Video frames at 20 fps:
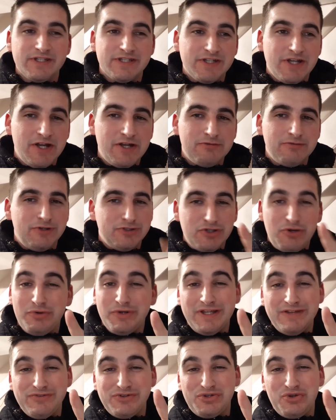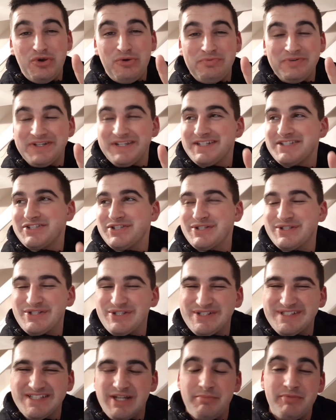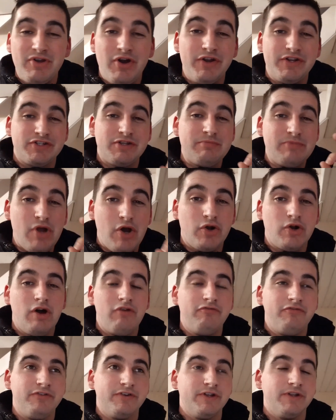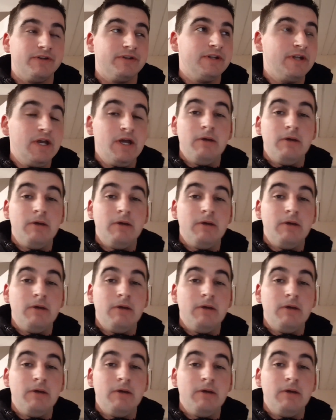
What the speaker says: So I don't want to give a score prediction because I'll be honest, I'm not confident.